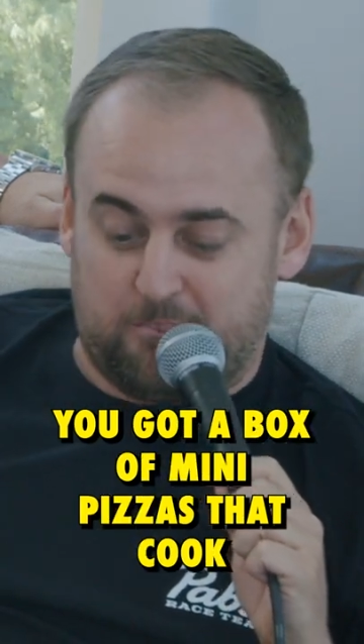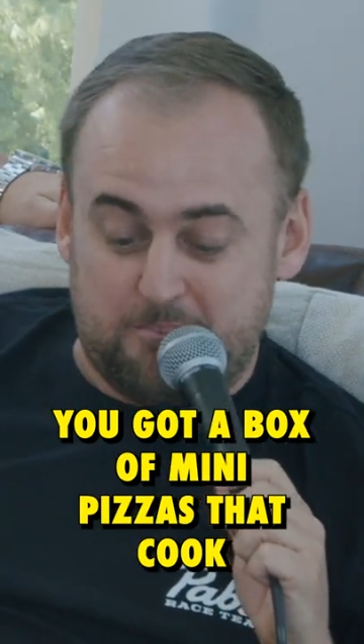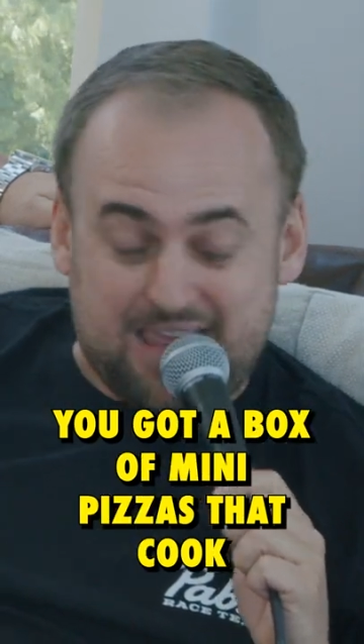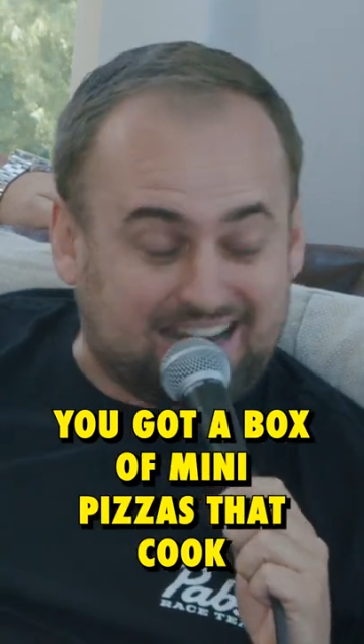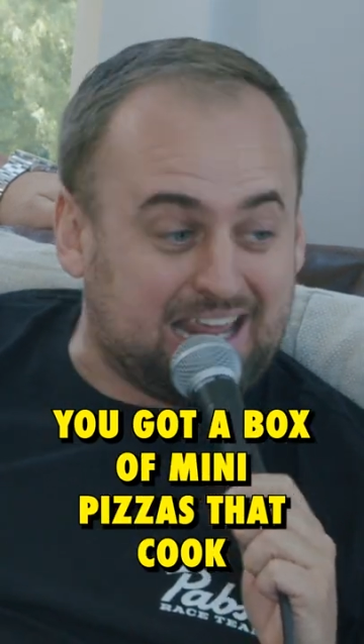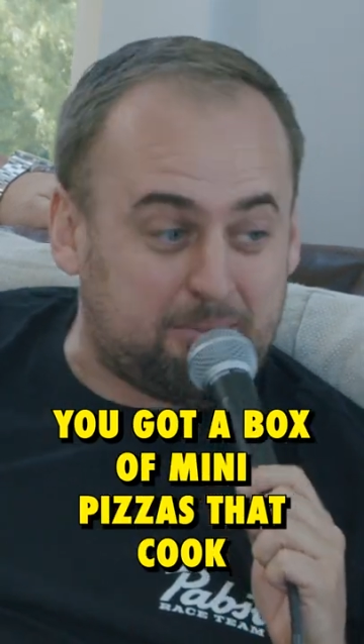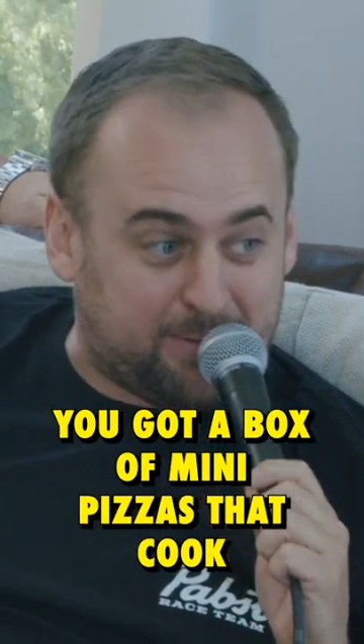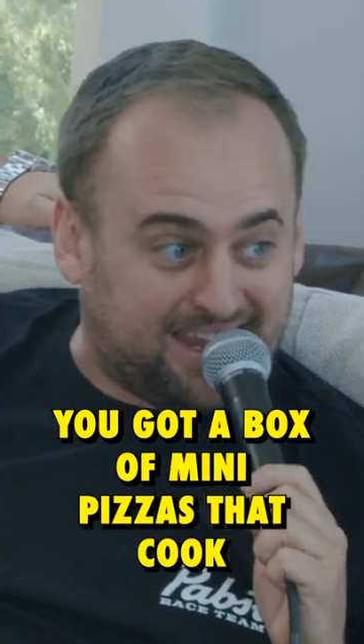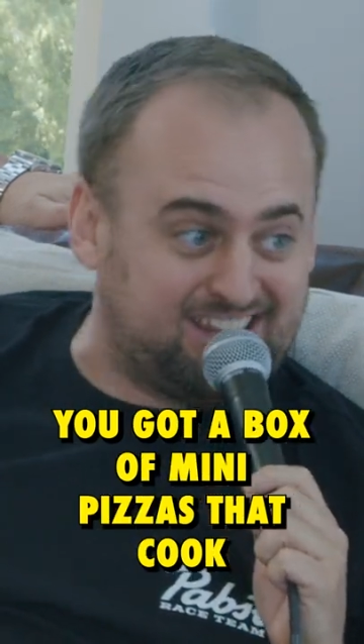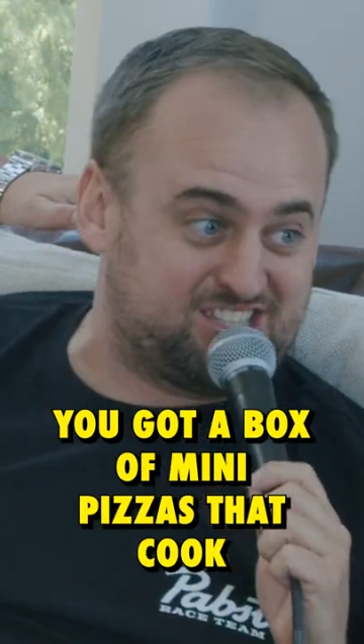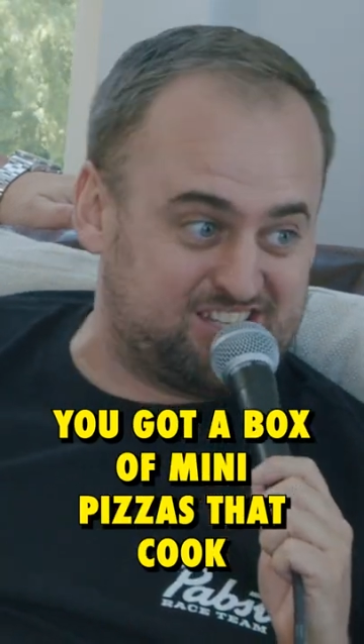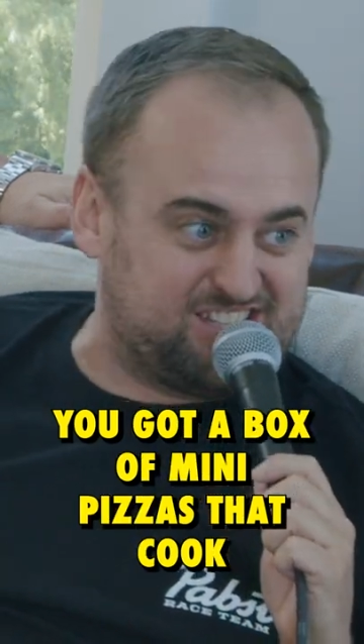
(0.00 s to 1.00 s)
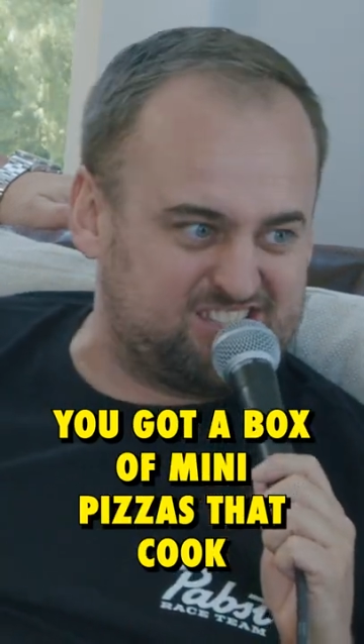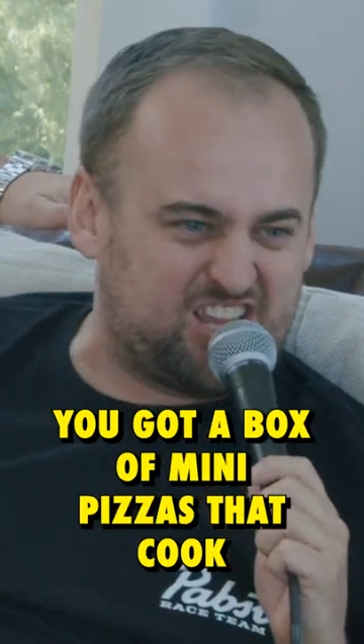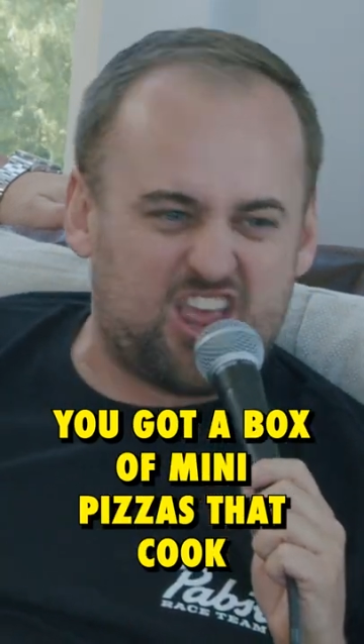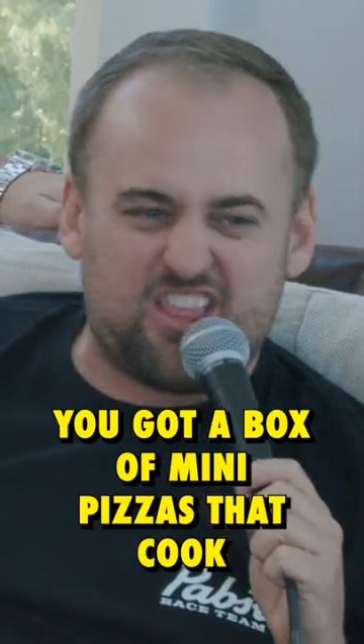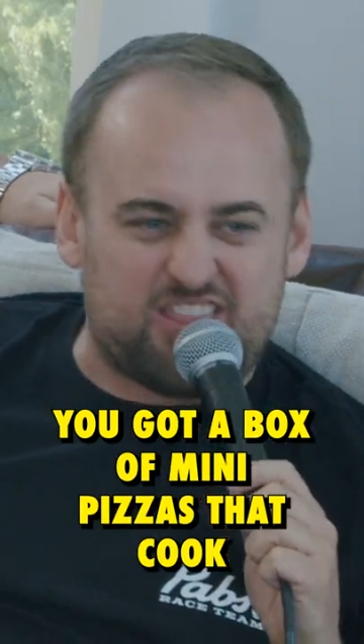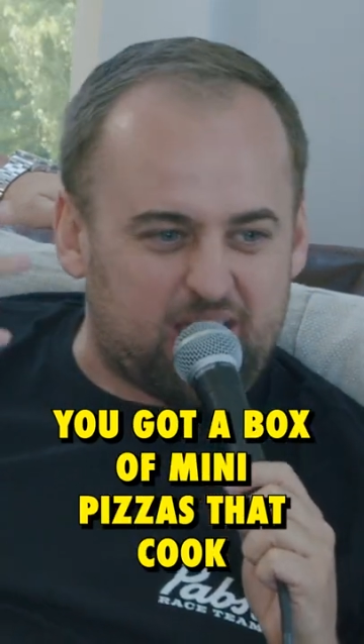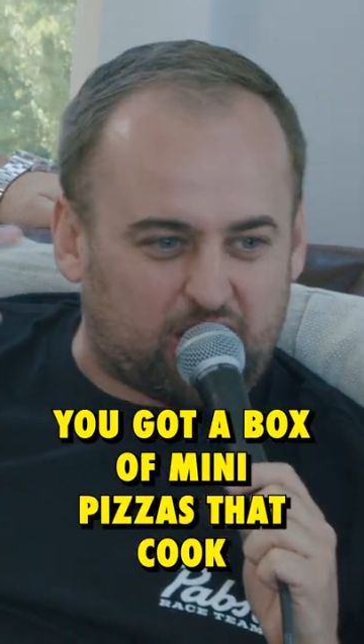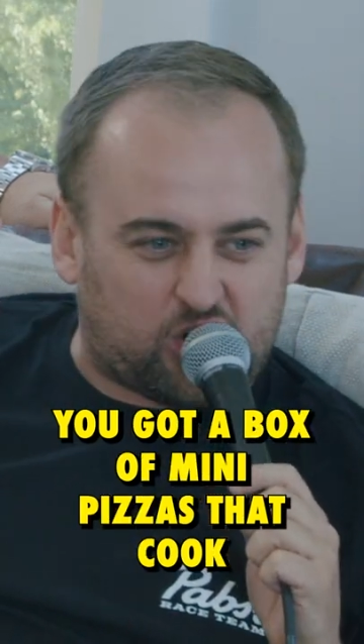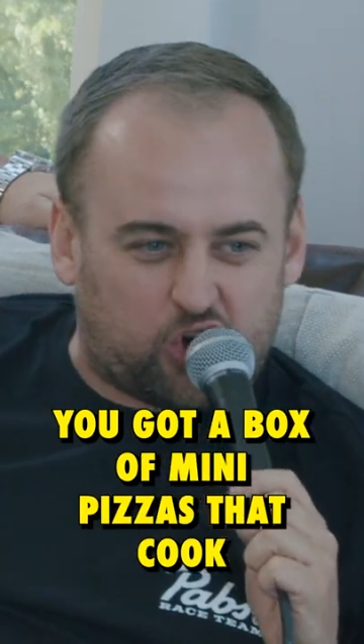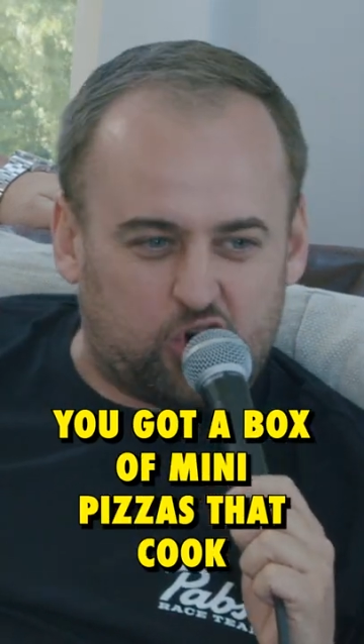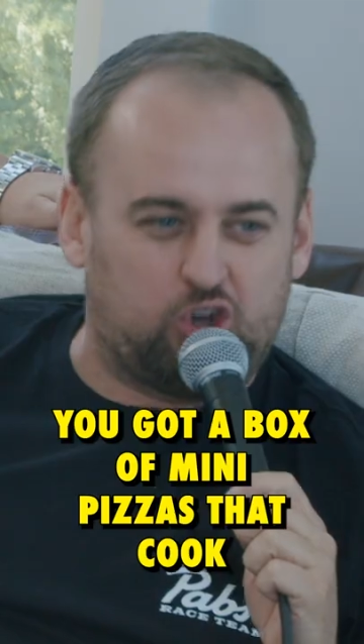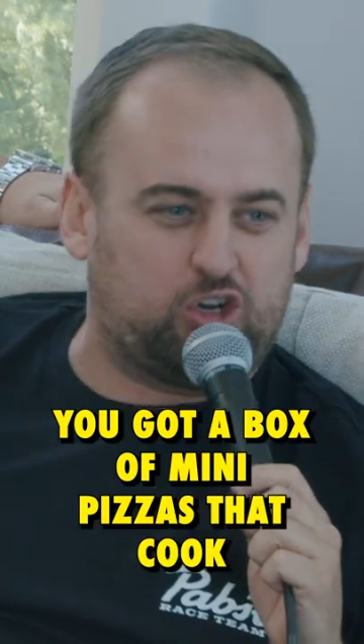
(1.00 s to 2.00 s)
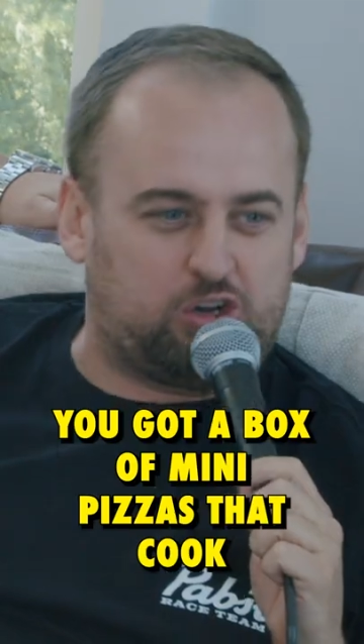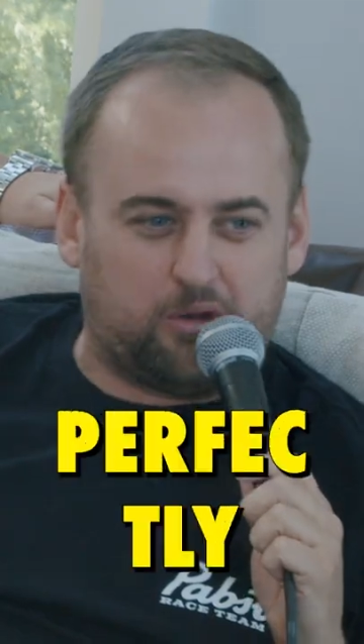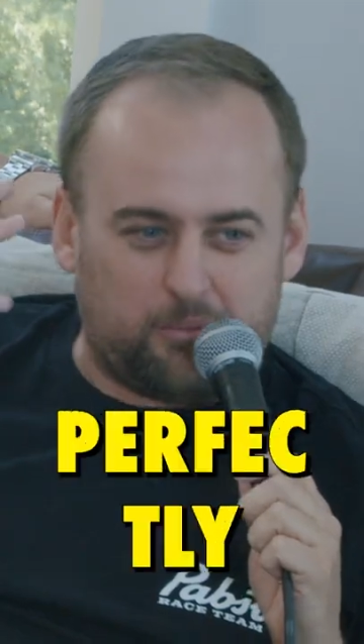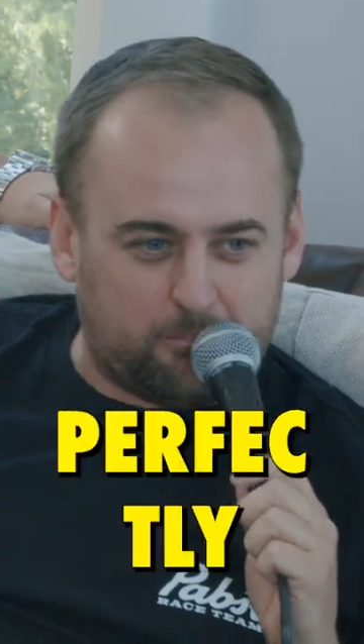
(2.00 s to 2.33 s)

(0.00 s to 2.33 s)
mini pizzas that cook